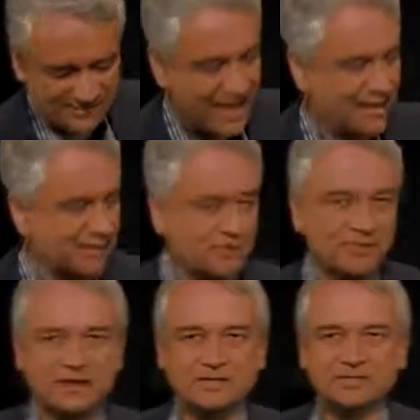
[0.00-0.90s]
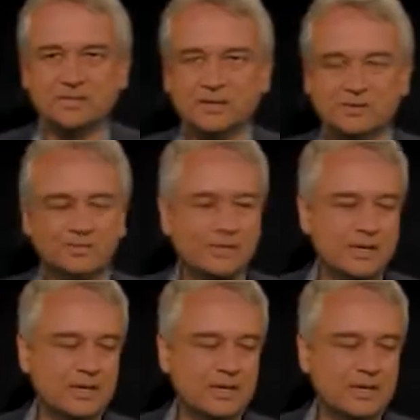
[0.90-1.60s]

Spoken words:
valuable thing to do.